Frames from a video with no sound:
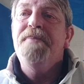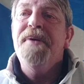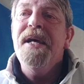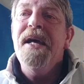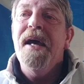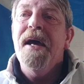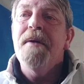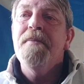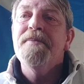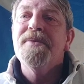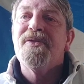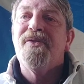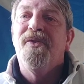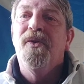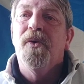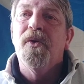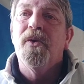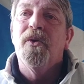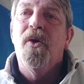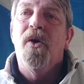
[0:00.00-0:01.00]
PM's
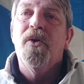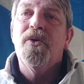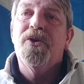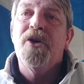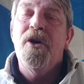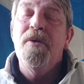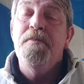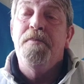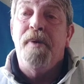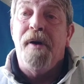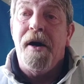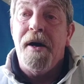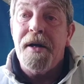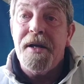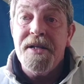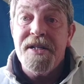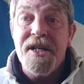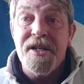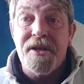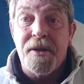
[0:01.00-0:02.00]
four lockdown
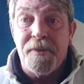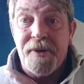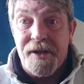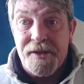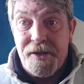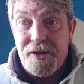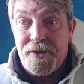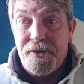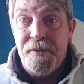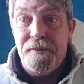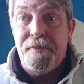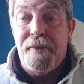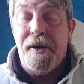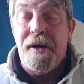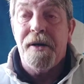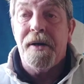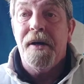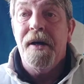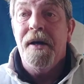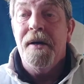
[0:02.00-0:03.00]
parties. These are the ones that took
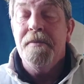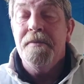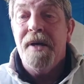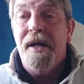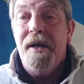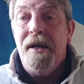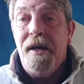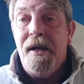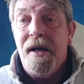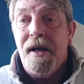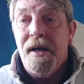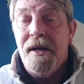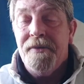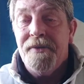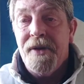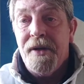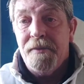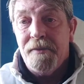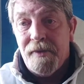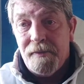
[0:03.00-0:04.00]
part that
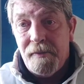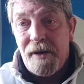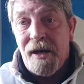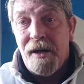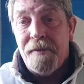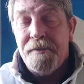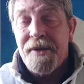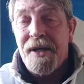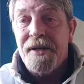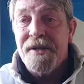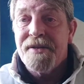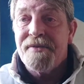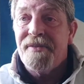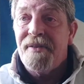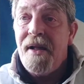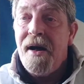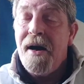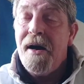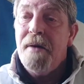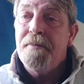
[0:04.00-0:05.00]
happened in his
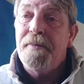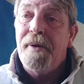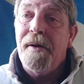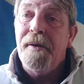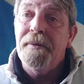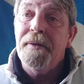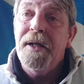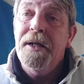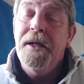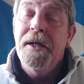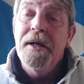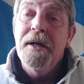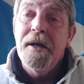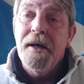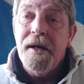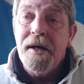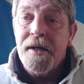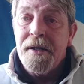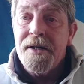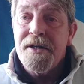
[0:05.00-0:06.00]
flat, apparently,
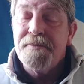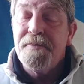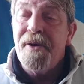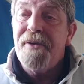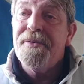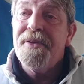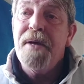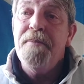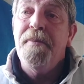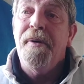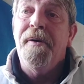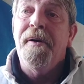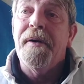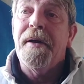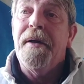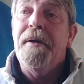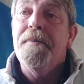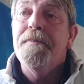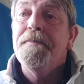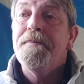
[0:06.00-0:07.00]
and his birthday
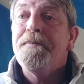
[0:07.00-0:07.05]
party.